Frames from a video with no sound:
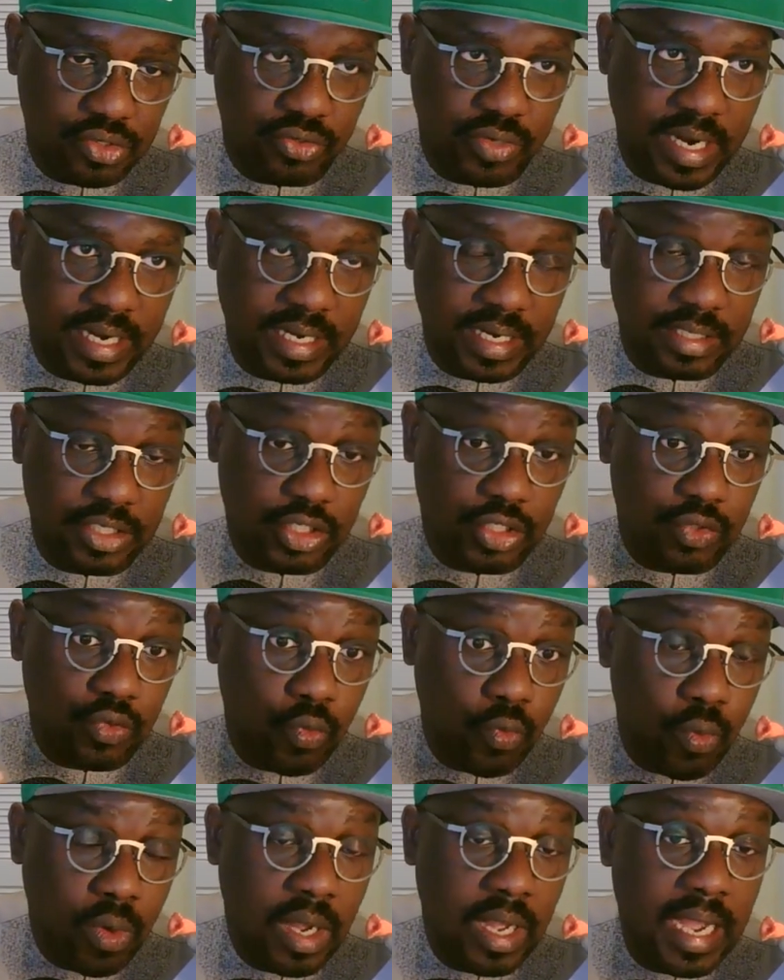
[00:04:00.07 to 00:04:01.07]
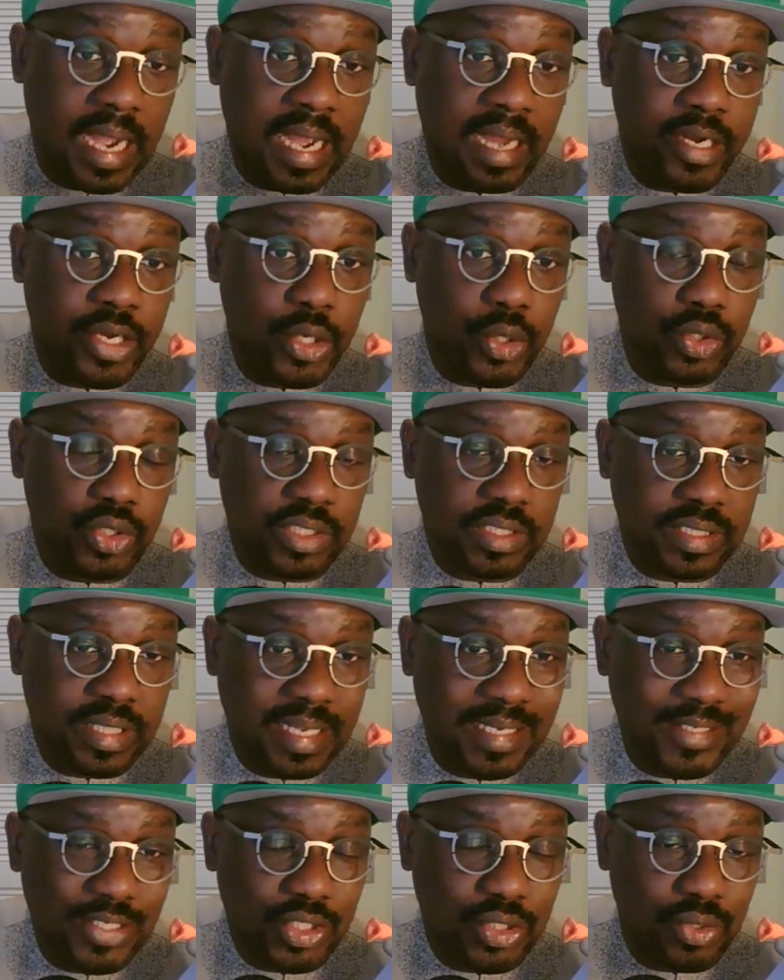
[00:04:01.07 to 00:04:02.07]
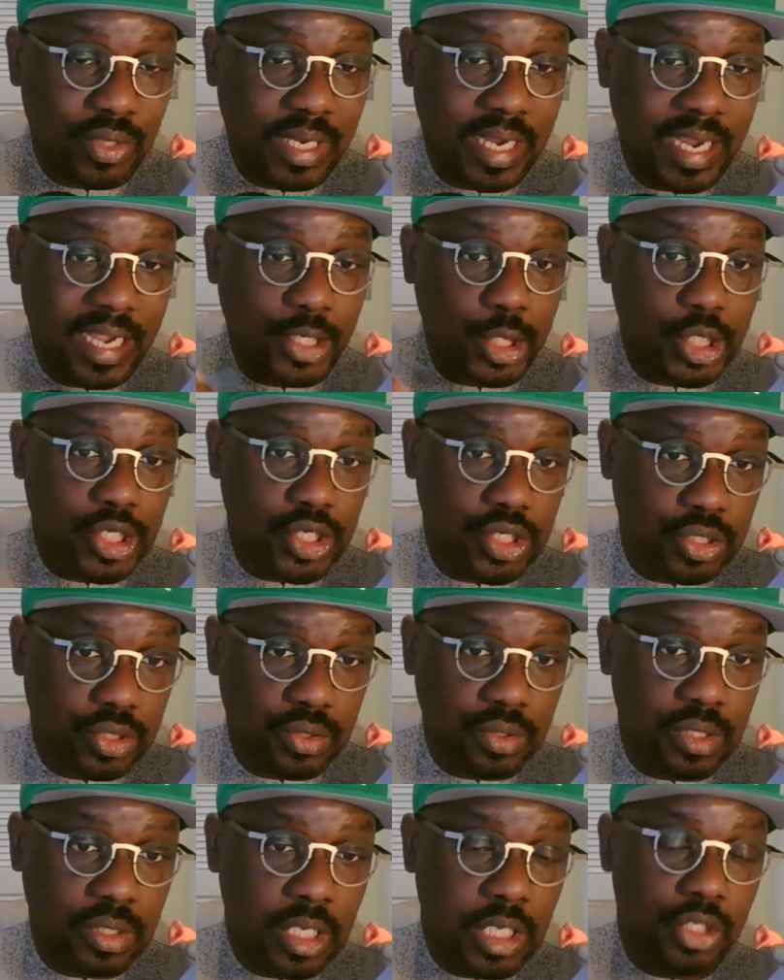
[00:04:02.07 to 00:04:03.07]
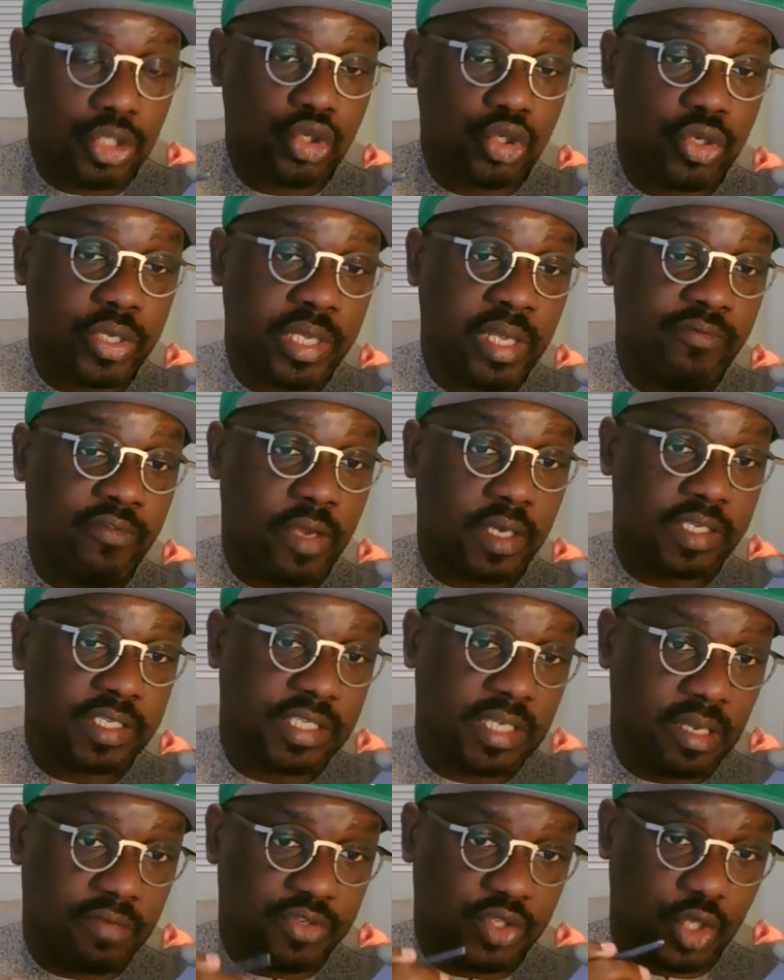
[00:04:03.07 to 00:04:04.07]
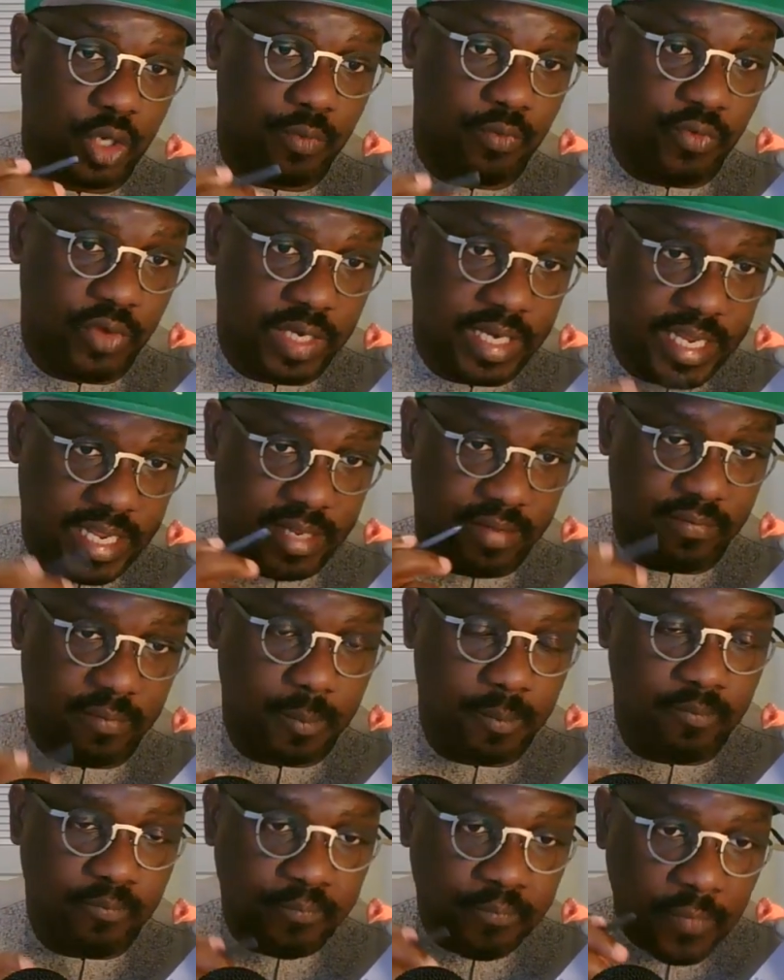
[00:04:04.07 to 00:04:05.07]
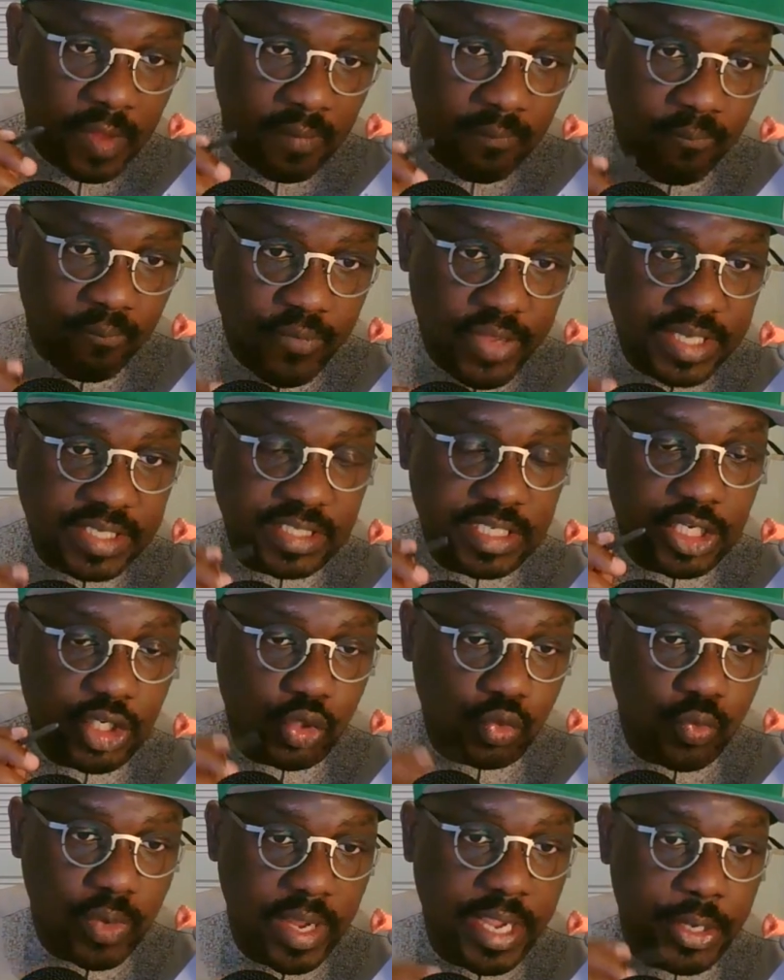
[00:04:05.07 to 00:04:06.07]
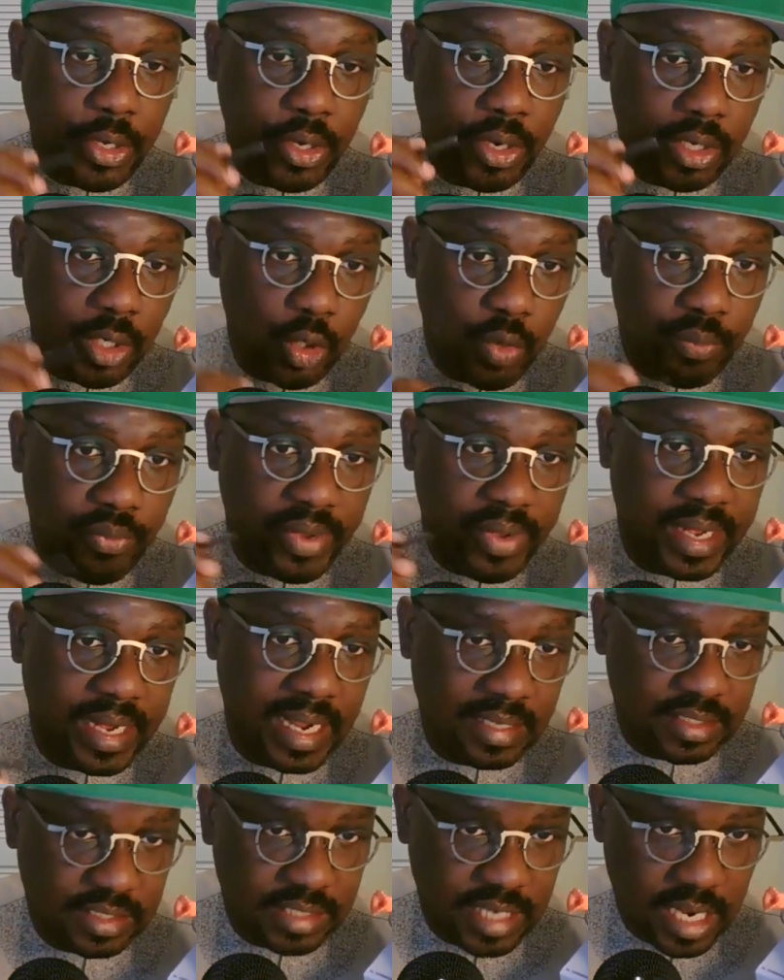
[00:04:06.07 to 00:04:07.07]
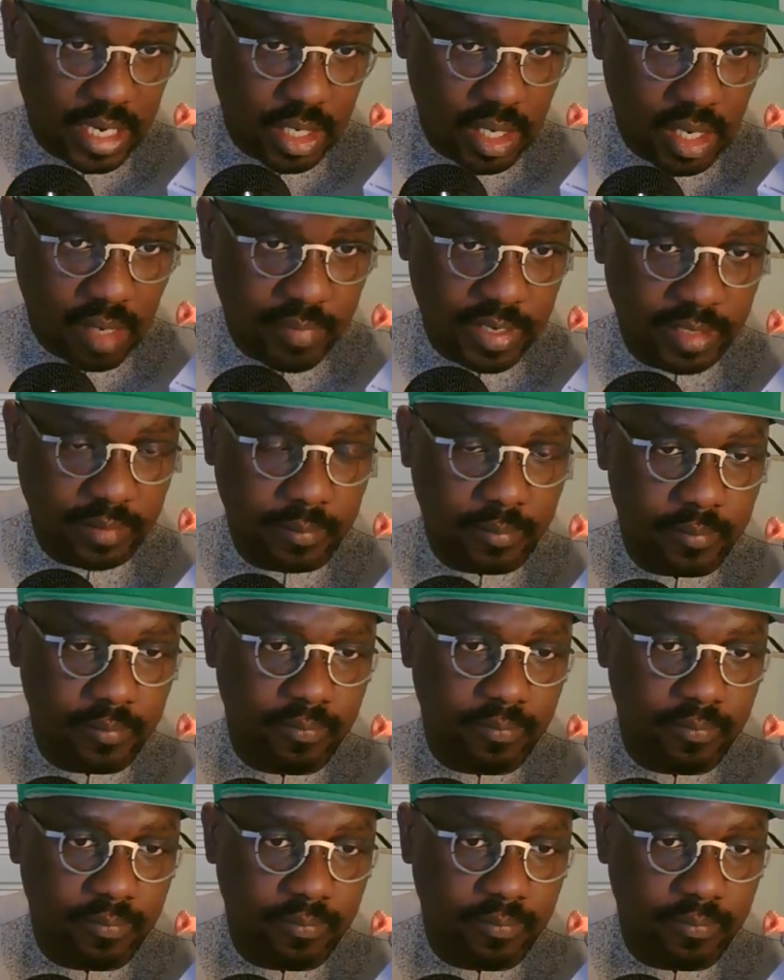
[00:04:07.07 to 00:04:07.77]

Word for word: dryness, what are those things you can do to give yourself some relief? This is where your lubricants can come in.